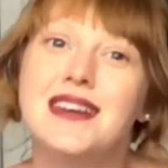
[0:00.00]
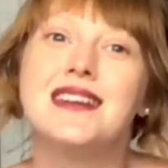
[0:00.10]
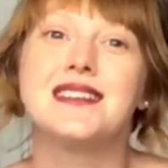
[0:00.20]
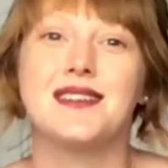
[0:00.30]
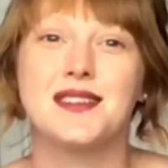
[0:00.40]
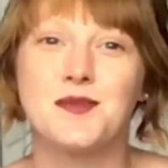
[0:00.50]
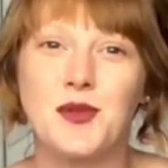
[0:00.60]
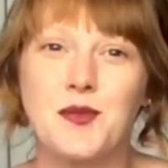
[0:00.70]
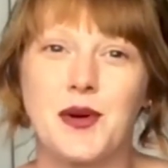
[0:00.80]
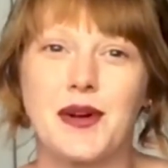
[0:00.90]
So
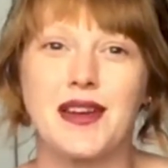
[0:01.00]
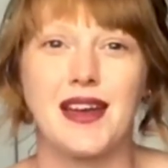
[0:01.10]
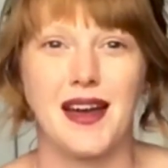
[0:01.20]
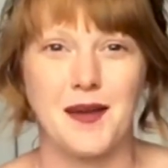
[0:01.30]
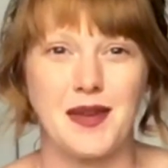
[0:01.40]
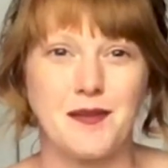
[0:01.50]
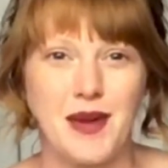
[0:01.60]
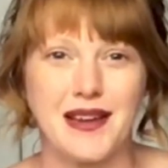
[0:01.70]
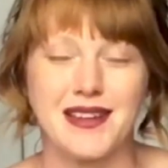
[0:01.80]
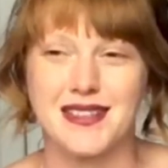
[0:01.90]
Small Book in
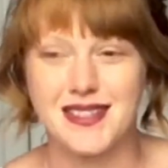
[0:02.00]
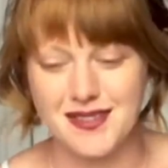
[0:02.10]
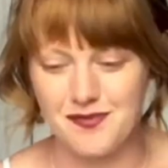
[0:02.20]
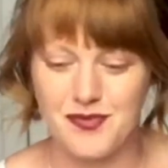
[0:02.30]
Becca's